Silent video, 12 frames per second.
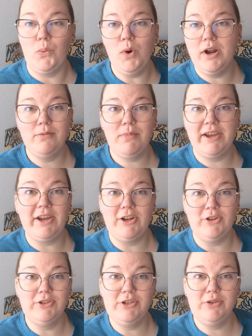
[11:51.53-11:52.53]
What am I
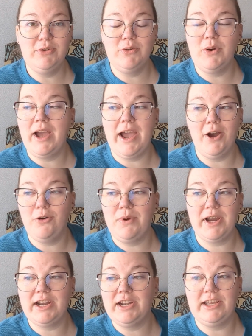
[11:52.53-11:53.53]
gonna do? How am
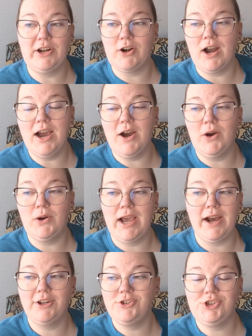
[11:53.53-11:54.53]
I gonna get her out?
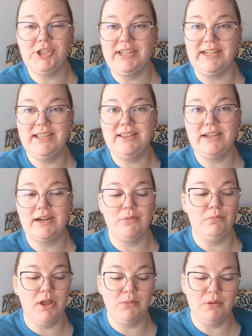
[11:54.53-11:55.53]
How did she get in there?
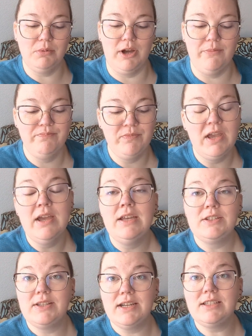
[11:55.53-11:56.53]
Blah, blah, blah.
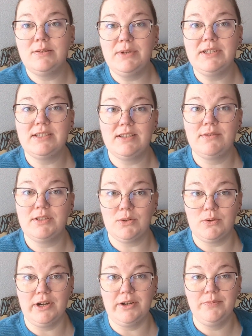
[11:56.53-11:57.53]
So that's the basis of the
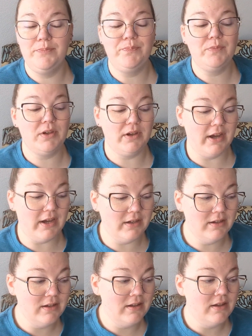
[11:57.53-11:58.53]
story, okay?